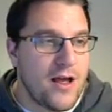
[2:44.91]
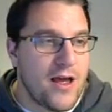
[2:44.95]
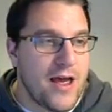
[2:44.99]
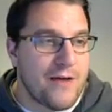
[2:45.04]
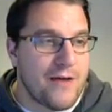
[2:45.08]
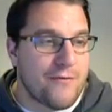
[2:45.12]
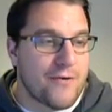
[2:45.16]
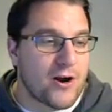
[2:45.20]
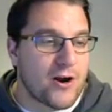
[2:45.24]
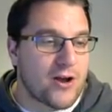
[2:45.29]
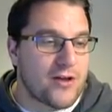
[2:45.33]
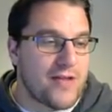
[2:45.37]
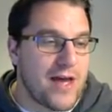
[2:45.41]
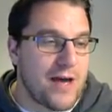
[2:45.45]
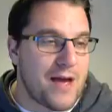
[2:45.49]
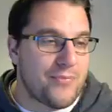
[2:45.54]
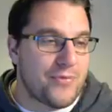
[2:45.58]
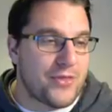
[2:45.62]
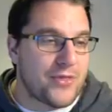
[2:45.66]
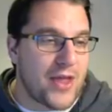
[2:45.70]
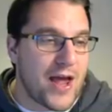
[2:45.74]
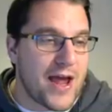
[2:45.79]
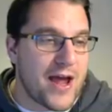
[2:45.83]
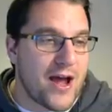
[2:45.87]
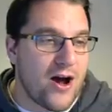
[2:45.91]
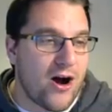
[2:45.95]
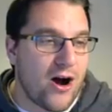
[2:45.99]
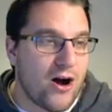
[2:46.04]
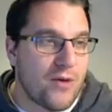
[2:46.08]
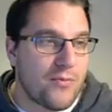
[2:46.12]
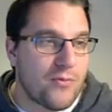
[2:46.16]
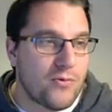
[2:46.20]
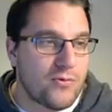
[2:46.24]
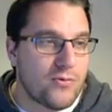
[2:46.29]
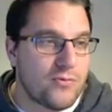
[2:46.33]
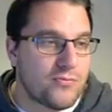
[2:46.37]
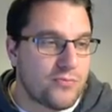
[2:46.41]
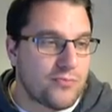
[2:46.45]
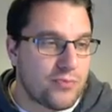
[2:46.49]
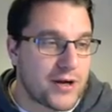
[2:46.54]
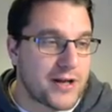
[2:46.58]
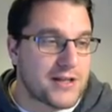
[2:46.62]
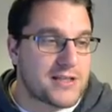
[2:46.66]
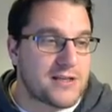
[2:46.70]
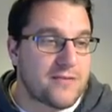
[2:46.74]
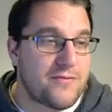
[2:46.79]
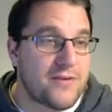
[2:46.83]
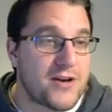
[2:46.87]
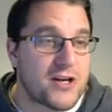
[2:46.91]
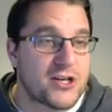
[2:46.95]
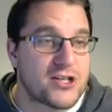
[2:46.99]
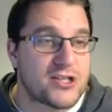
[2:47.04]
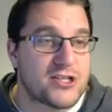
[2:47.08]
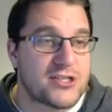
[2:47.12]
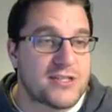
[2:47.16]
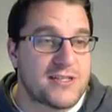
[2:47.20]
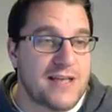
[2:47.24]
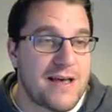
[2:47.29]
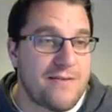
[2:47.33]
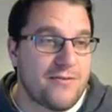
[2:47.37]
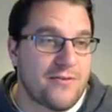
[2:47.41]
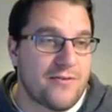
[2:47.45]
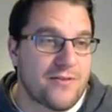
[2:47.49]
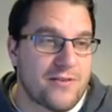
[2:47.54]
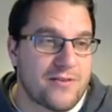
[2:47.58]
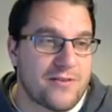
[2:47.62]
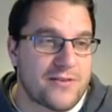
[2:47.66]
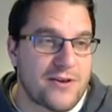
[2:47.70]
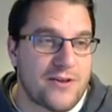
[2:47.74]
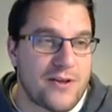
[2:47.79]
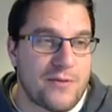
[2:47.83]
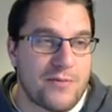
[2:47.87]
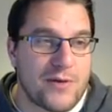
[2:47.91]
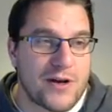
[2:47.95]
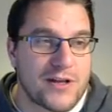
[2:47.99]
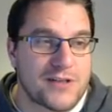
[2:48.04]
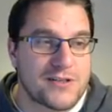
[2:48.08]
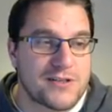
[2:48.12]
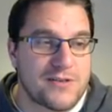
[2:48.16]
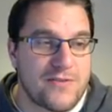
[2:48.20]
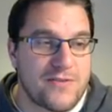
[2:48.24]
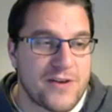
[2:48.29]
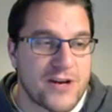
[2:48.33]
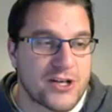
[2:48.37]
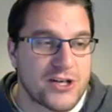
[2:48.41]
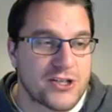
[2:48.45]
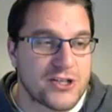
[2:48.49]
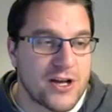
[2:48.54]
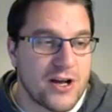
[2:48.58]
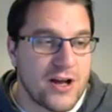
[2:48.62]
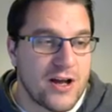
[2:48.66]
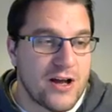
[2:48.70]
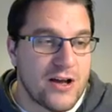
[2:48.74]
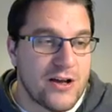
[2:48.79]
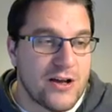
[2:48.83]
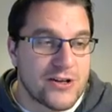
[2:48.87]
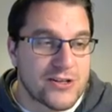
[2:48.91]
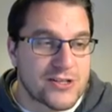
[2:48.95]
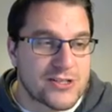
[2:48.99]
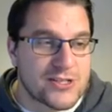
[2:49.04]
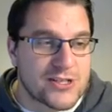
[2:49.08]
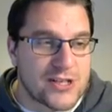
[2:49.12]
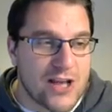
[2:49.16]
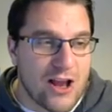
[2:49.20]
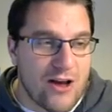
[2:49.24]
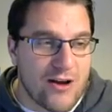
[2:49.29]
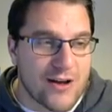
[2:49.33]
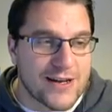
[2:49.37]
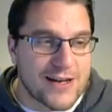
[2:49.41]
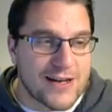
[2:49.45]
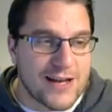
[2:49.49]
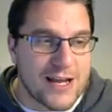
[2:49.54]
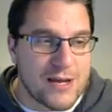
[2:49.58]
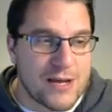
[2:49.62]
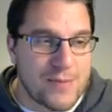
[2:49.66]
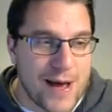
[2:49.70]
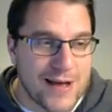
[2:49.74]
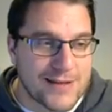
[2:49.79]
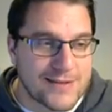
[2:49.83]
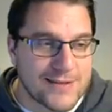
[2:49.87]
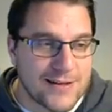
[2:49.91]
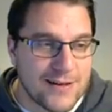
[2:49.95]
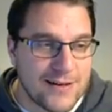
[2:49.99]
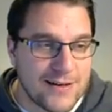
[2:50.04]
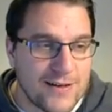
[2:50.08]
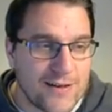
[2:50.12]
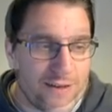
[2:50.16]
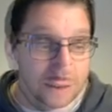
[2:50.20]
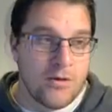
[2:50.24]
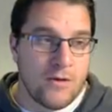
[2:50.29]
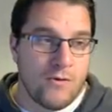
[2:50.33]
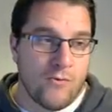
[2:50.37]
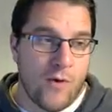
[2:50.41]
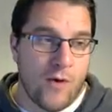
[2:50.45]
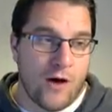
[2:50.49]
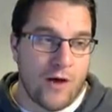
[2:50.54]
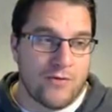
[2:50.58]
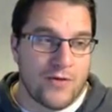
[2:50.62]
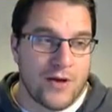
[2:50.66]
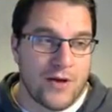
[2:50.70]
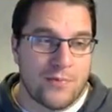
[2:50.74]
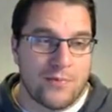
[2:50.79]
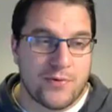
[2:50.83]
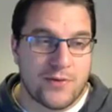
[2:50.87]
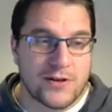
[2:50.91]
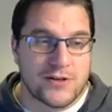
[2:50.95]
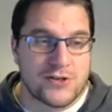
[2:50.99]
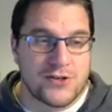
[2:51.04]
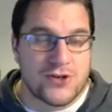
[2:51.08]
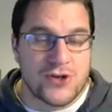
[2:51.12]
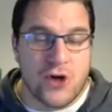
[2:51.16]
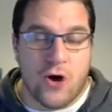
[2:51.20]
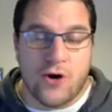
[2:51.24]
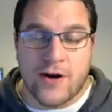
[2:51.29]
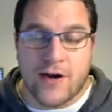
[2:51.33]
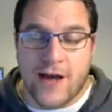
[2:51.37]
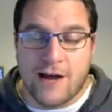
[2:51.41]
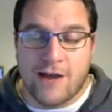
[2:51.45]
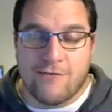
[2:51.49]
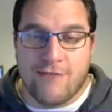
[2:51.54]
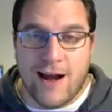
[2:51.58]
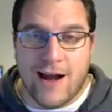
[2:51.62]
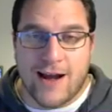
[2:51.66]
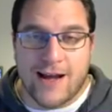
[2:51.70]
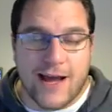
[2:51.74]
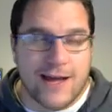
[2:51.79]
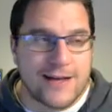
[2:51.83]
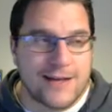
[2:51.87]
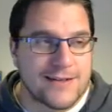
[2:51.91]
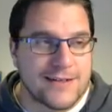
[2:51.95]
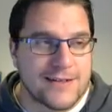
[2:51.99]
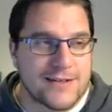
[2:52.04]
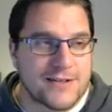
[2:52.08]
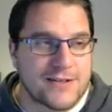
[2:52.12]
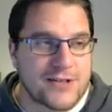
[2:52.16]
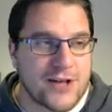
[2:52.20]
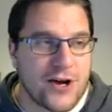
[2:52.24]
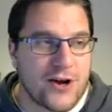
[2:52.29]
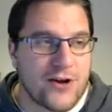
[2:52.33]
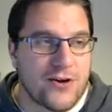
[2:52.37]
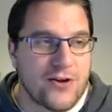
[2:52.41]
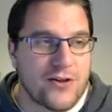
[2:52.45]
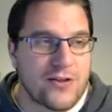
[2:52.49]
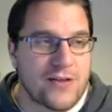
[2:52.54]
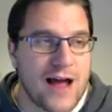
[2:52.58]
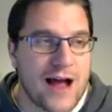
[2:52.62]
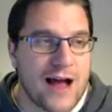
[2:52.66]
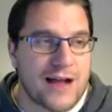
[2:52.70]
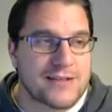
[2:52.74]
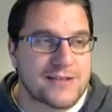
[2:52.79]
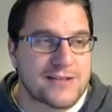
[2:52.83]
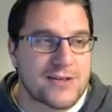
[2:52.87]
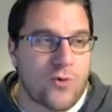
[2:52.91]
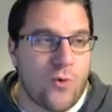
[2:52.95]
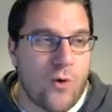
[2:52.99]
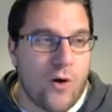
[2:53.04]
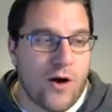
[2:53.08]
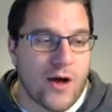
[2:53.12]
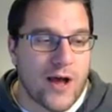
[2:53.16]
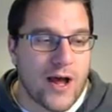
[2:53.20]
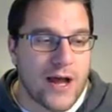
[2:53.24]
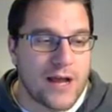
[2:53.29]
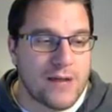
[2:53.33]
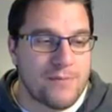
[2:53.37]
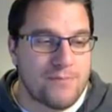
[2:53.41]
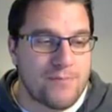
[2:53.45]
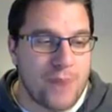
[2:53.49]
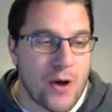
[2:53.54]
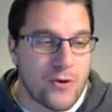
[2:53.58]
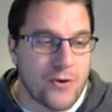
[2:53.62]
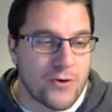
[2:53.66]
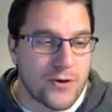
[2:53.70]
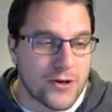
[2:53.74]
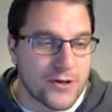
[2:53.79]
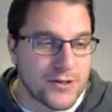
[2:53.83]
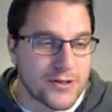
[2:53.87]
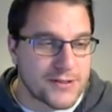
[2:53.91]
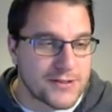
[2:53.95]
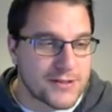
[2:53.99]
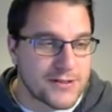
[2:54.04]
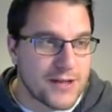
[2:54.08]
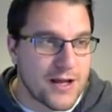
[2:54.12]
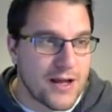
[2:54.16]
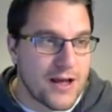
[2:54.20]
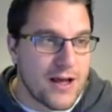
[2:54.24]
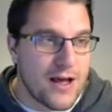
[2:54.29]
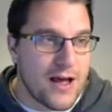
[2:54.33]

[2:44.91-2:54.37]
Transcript: If we look at them, they are predicted to finish seventh, so they're predicted to finish slightly better. Well, they're predicted to not get relegated, so that's quite a bonus.